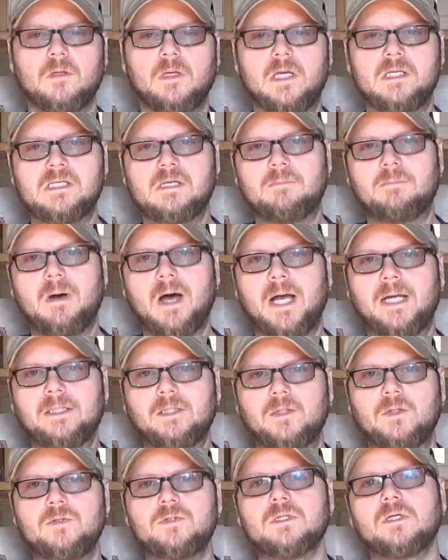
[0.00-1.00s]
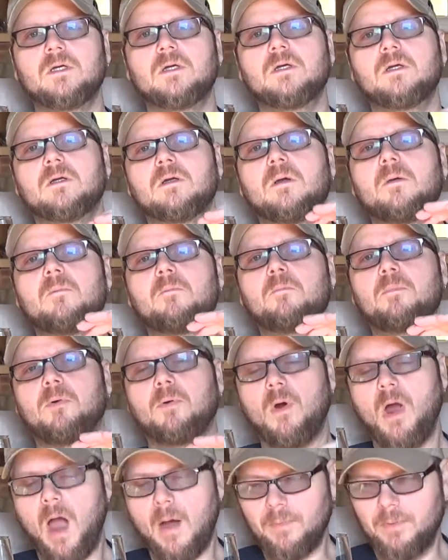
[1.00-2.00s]
Is it minute?
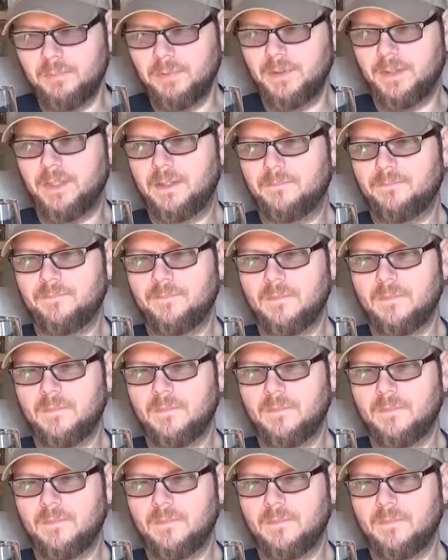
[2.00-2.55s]
Probably.